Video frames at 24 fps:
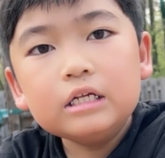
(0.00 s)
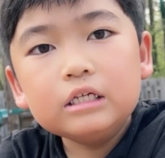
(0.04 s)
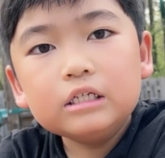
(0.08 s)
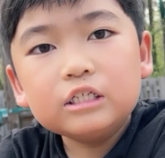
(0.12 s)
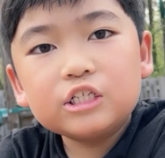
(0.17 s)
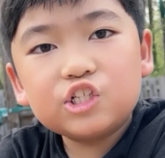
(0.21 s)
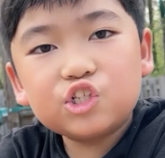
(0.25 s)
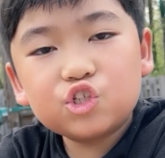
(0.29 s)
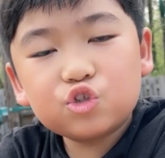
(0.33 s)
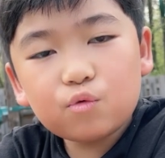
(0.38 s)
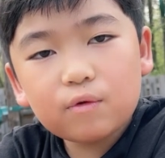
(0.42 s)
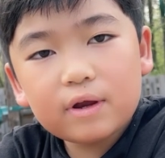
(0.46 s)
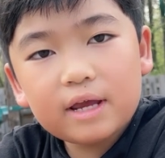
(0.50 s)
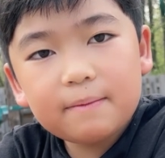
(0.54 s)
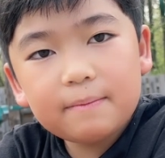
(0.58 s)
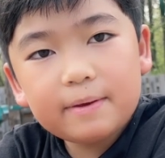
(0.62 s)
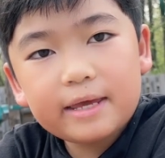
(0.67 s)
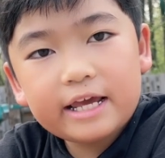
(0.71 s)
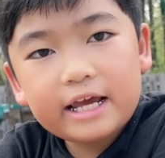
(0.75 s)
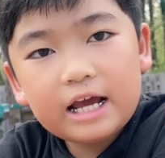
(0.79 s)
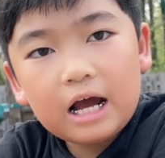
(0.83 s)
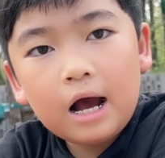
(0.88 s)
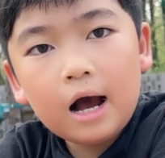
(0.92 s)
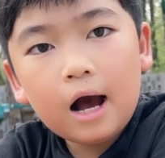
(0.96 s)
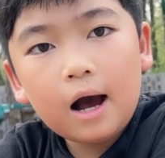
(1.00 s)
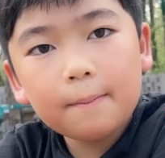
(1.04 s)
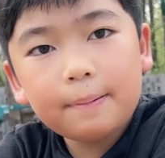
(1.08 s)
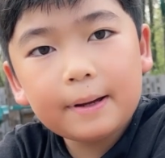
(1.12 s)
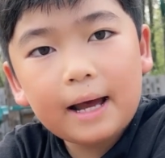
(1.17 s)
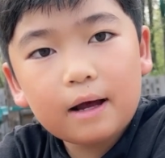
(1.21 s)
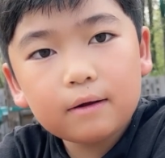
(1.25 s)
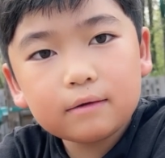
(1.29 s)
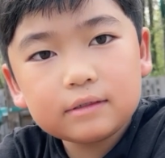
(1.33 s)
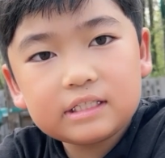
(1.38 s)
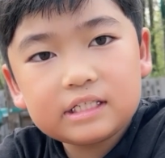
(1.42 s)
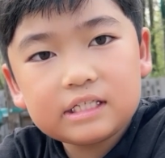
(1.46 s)
screaming
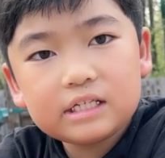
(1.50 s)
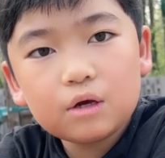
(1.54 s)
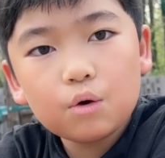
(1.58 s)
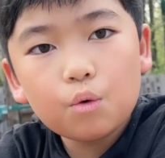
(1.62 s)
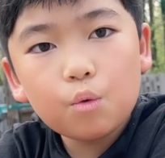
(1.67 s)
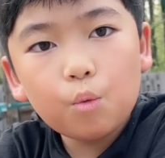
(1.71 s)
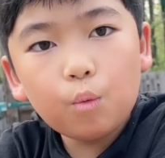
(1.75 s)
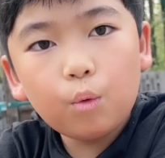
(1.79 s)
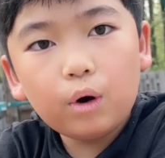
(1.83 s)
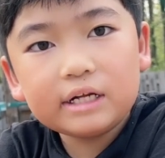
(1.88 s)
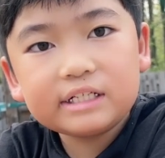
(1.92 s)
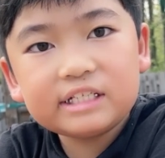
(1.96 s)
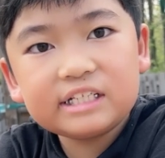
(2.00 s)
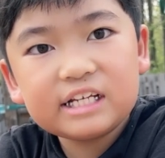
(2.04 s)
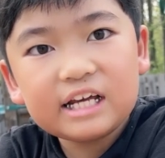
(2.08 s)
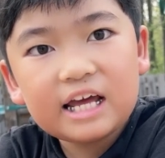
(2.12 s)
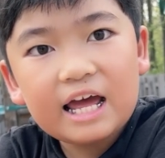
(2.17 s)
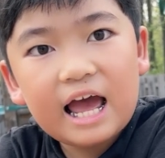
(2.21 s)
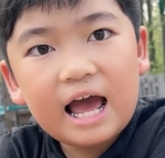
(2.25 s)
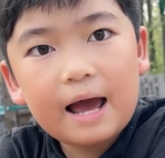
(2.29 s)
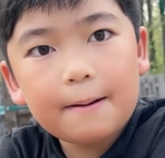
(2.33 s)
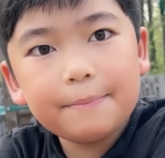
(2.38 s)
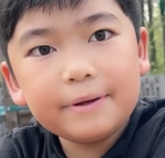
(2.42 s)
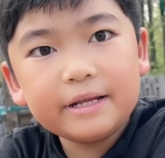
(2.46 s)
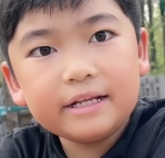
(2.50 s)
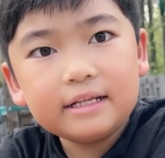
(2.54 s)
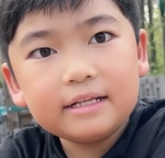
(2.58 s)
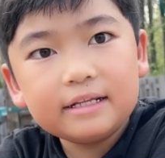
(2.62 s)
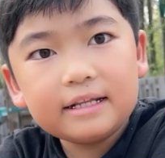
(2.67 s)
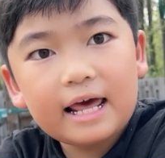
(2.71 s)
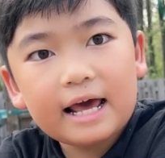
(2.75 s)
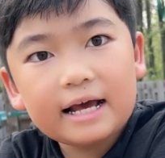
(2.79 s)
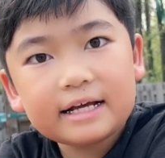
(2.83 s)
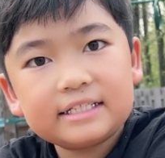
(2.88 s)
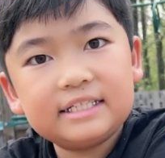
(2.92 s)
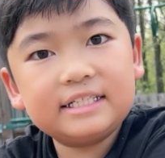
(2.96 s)
about what happened
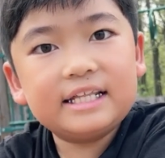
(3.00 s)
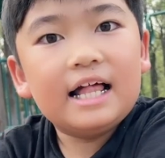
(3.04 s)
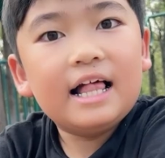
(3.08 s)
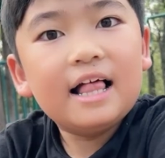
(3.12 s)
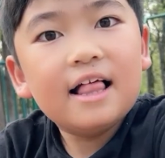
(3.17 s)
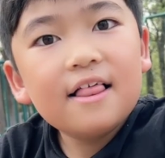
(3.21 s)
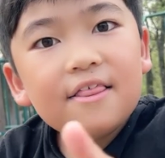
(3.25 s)
next.